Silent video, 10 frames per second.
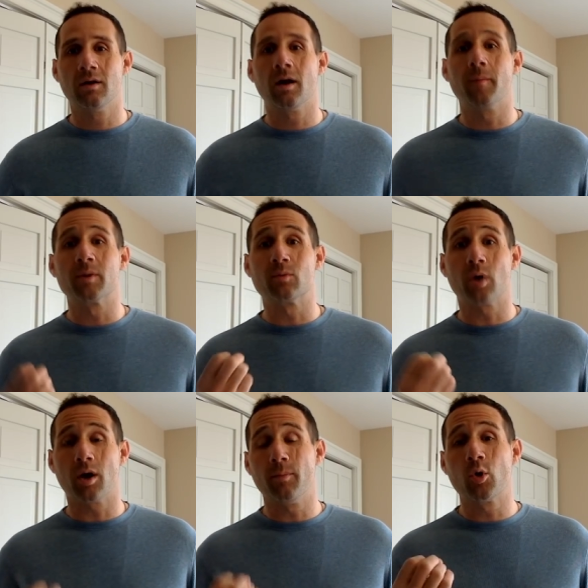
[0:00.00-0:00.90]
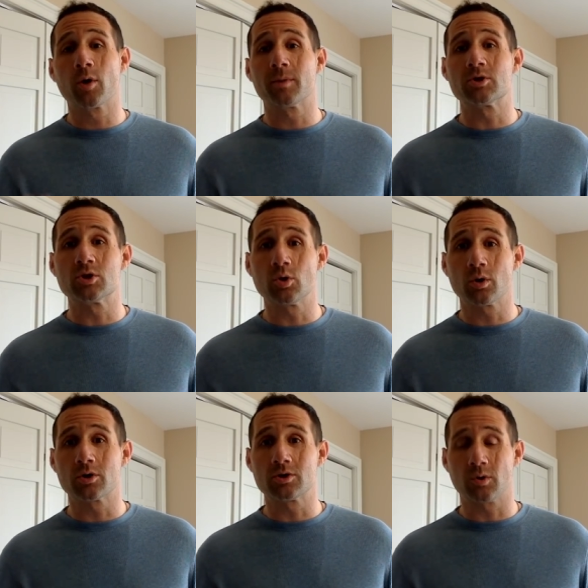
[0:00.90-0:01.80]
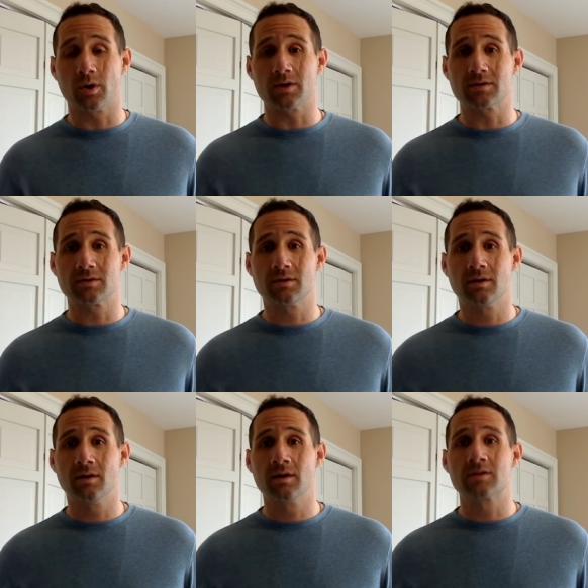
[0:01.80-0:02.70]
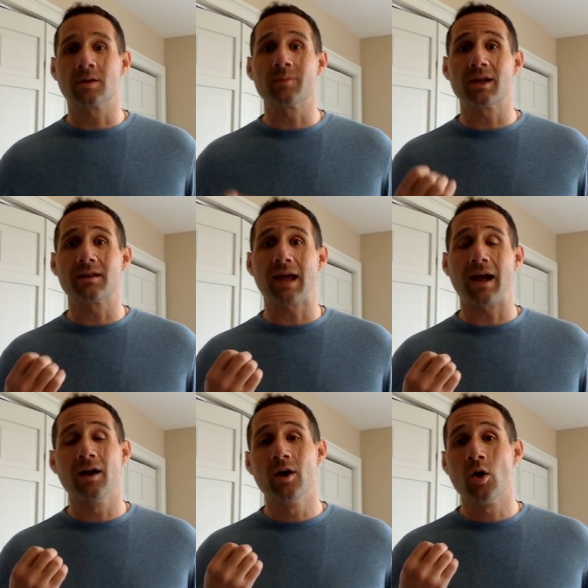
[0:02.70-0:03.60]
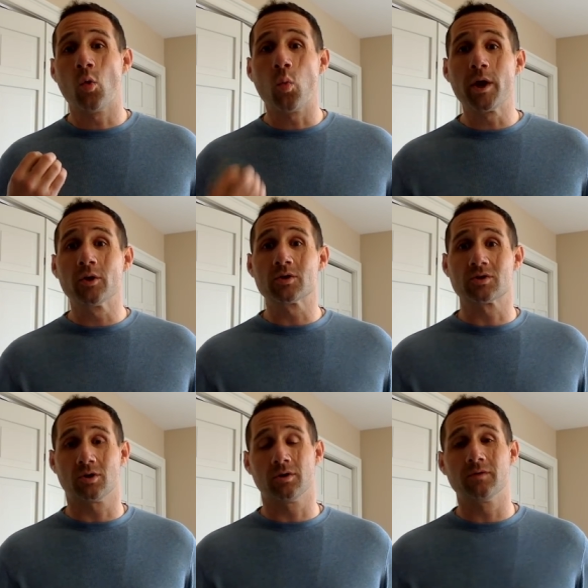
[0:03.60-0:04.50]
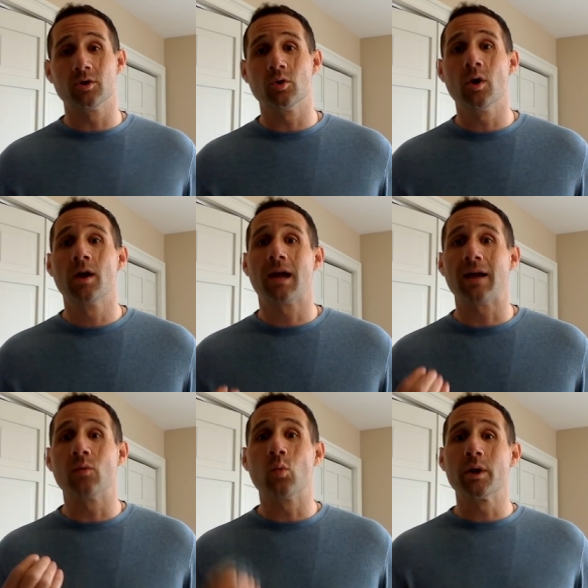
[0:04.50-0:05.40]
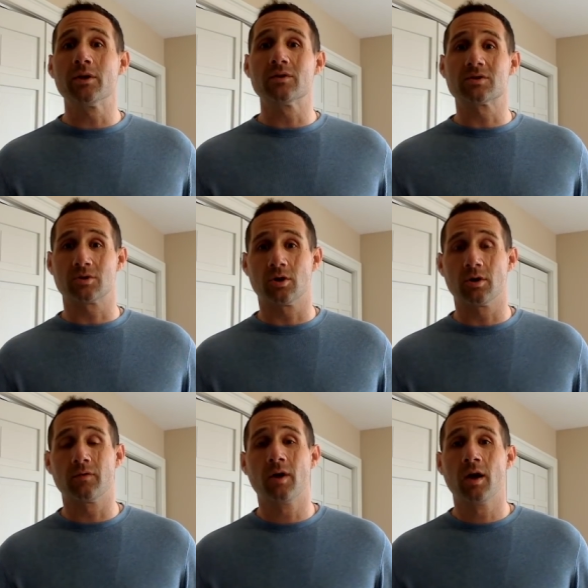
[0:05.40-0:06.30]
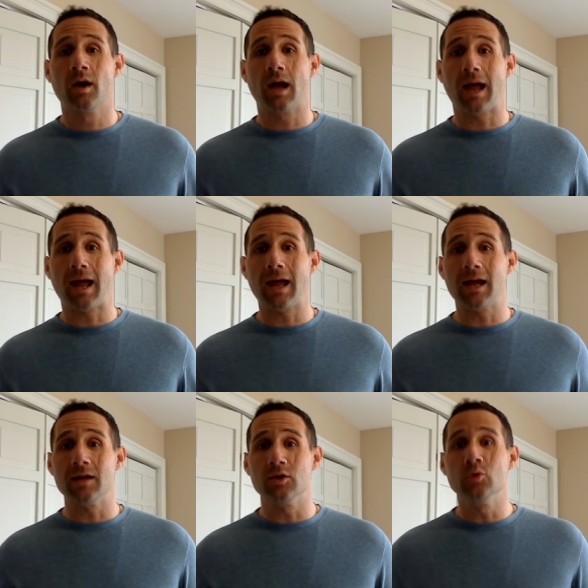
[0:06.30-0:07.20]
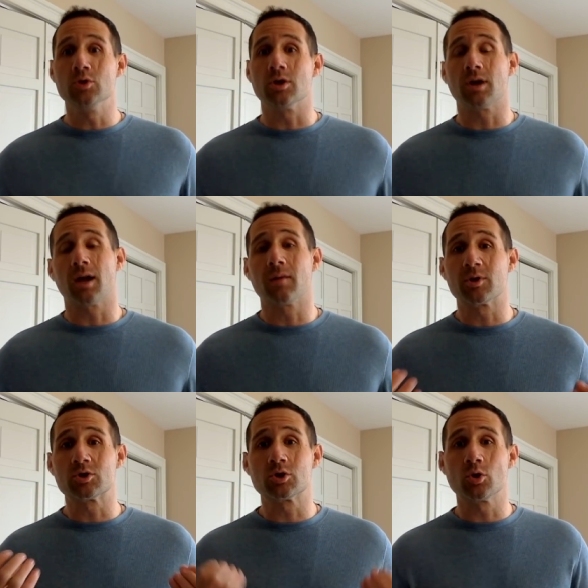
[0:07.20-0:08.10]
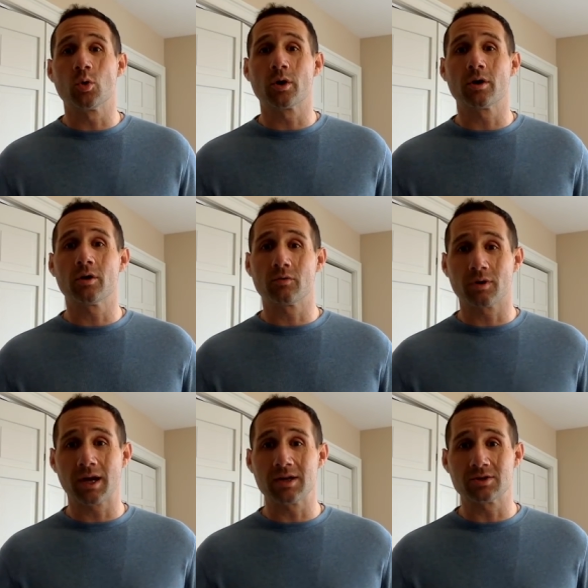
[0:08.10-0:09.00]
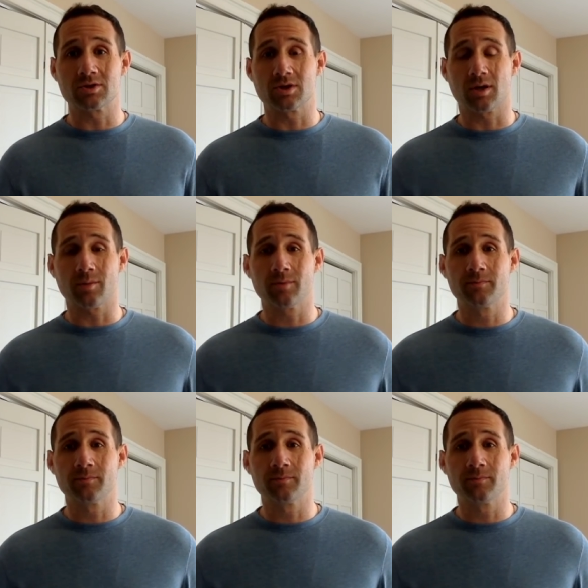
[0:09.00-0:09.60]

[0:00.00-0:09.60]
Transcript: a, man, a more mature choice, something that will serve you and will serve a union and a mature relationship.